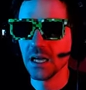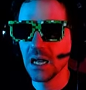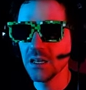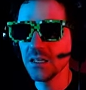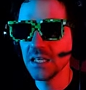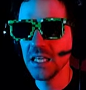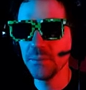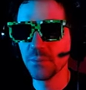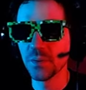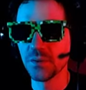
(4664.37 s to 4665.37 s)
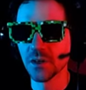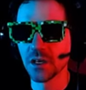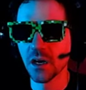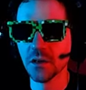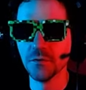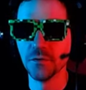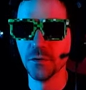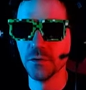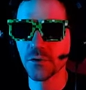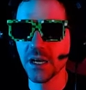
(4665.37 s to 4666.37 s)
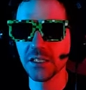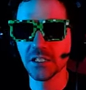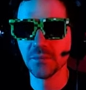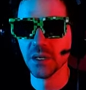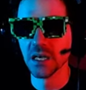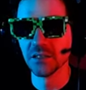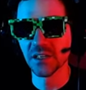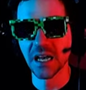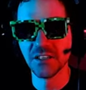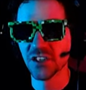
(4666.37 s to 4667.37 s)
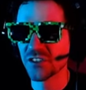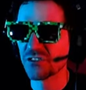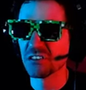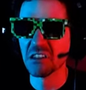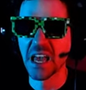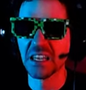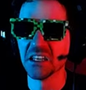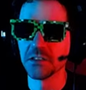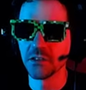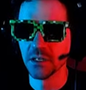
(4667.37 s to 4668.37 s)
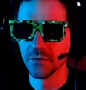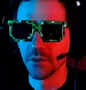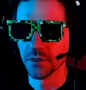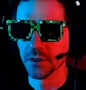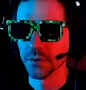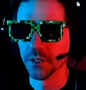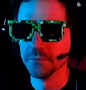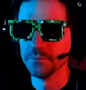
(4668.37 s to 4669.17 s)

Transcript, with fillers: I'm gonna keep the kung fu dress because I just like it in theory.